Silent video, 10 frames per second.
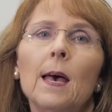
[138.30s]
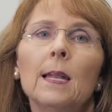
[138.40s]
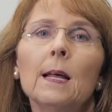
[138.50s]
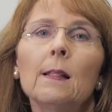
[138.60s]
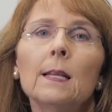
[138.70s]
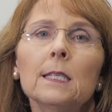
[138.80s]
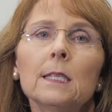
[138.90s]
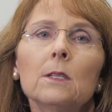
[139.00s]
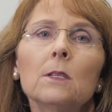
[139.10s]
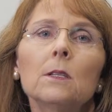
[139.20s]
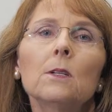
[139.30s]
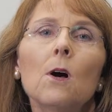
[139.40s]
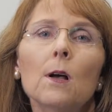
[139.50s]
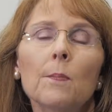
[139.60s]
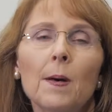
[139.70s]
Now let's
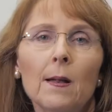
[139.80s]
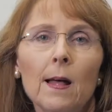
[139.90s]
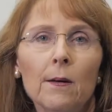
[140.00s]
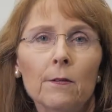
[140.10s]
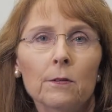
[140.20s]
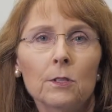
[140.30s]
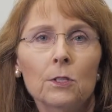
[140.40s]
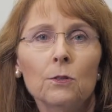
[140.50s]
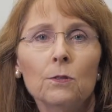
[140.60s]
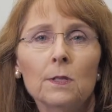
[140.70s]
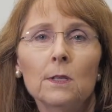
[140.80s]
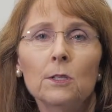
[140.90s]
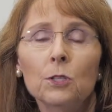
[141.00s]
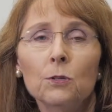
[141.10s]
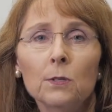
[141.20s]
talk about how Susan
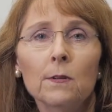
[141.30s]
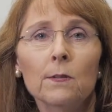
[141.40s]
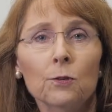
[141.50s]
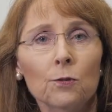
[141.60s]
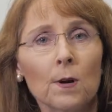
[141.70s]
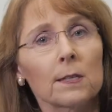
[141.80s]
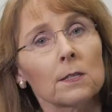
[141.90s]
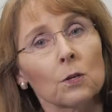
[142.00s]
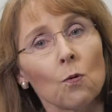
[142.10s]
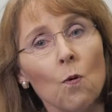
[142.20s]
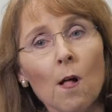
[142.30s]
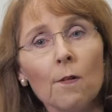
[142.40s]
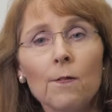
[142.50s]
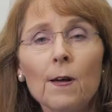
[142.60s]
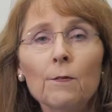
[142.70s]
is using the trust to
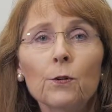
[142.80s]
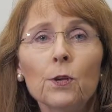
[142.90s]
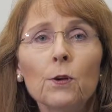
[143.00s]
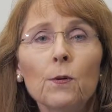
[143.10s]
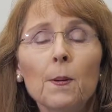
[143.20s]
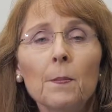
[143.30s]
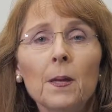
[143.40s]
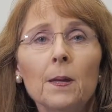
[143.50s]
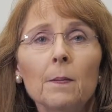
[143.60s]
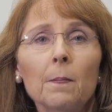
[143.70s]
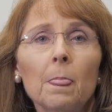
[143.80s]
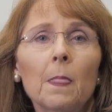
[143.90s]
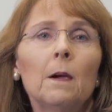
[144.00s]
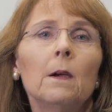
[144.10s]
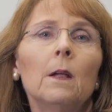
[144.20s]
qualify for QMB.
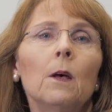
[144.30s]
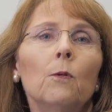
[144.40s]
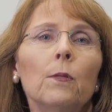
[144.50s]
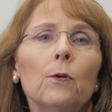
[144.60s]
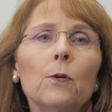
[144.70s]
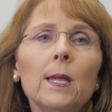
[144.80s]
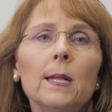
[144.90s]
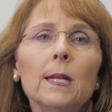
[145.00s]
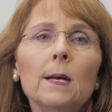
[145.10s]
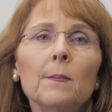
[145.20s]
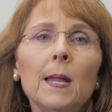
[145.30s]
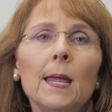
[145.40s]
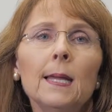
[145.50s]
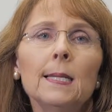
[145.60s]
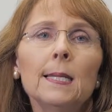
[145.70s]
With her income at
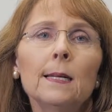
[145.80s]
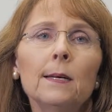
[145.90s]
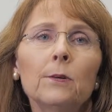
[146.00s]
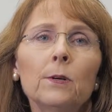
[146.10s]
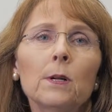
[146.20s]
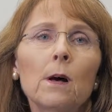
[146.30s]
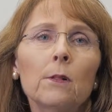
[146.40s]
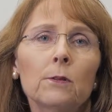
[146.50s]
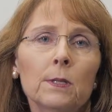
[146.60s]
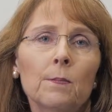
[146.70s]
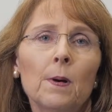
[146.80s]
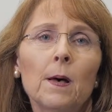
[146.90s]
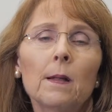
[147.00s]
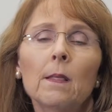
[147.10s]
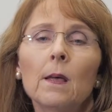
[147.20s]
$1,800 a month,